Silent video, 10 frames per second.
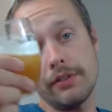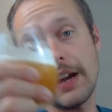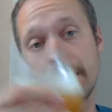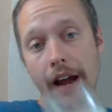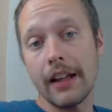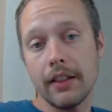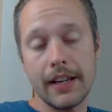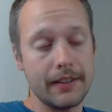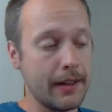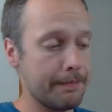I like
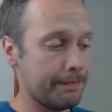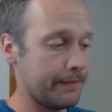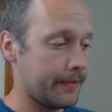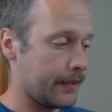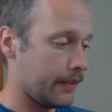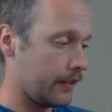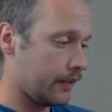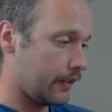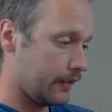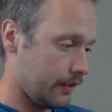them.
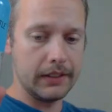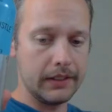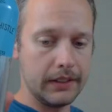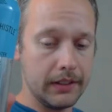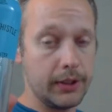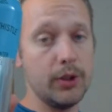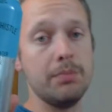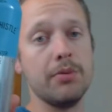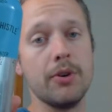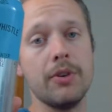Two
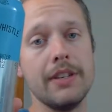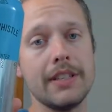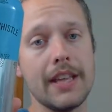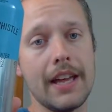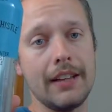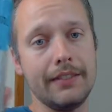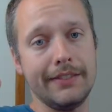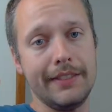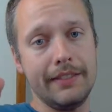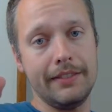breweries that
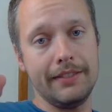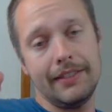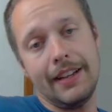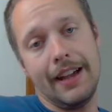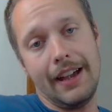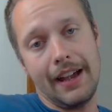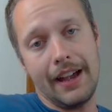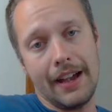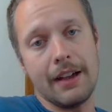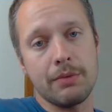
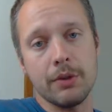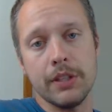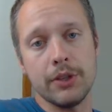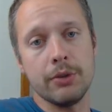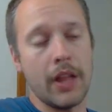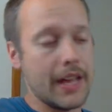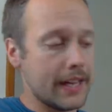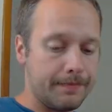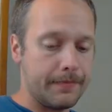I really do like.